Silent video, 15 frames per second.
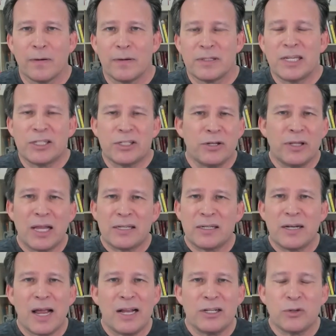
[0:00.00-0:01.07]
Since
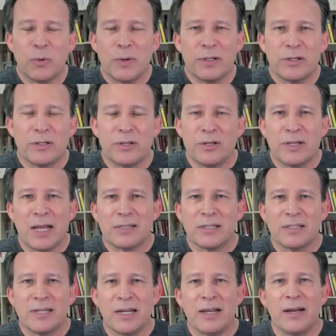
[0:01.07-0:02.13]
2009,
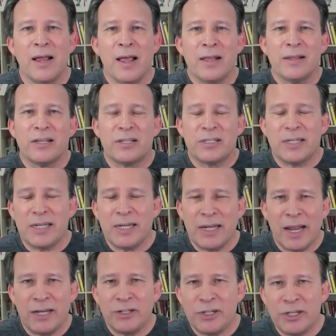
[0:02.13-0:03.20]
2010, the
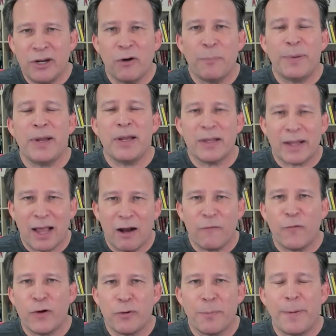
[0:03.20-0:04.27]
CAGOP, the
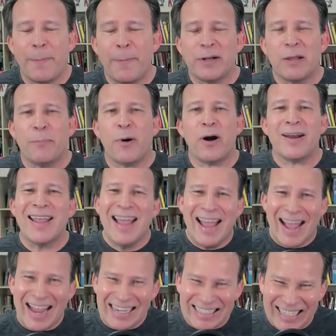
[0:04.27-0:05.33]
California Republican Party,
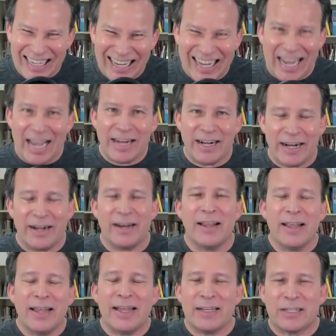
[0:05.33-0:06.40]
has gutted
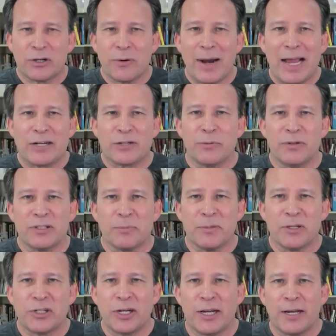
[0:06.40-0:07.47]
its grassroots
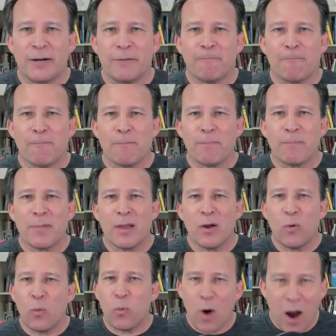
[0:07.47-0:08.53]
machine,
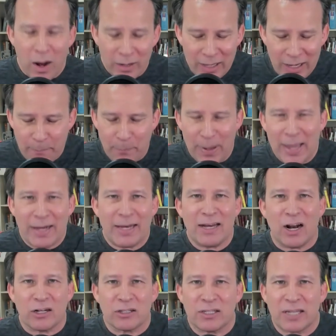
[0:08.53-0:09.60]
wrongly betting
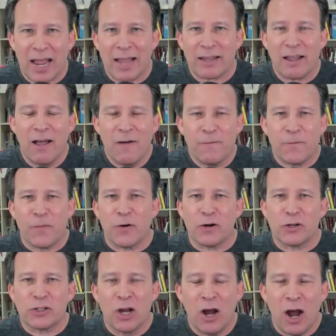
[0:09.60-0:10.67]
on
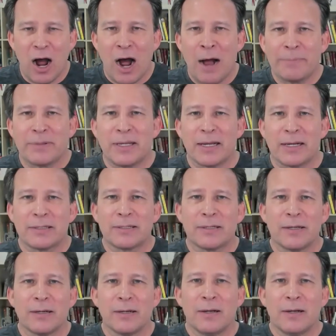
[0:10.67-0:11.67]
tech-first optics.